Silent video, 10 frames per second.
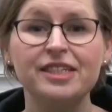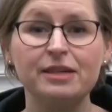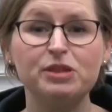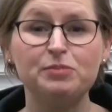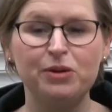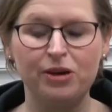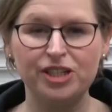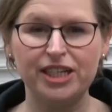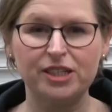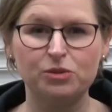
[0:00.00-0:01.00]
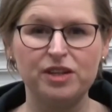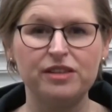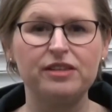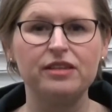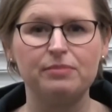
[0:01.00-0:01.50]
SIPS project
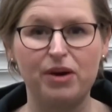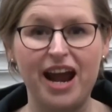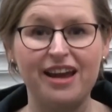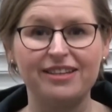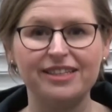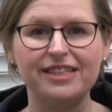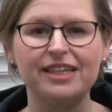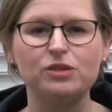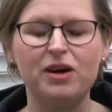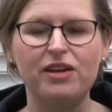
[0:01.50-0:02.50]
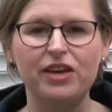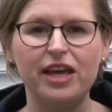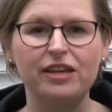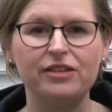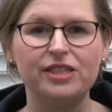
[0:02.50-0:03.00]
with BRANZ is one of
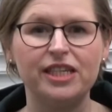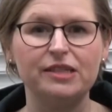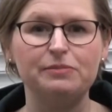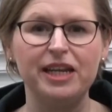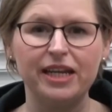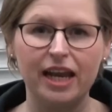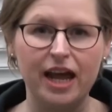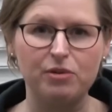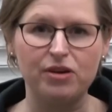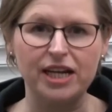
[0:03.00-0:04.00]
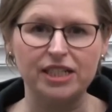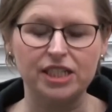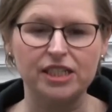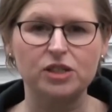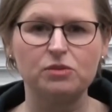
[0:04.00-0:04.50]
EQC's many
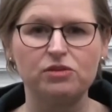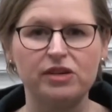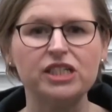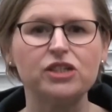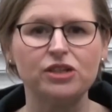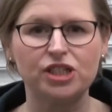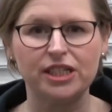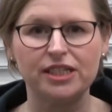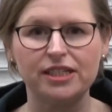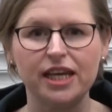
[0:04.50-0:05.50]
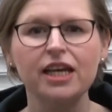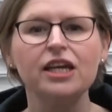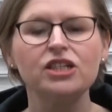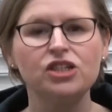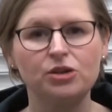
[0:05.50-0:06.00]
collaborations with researchers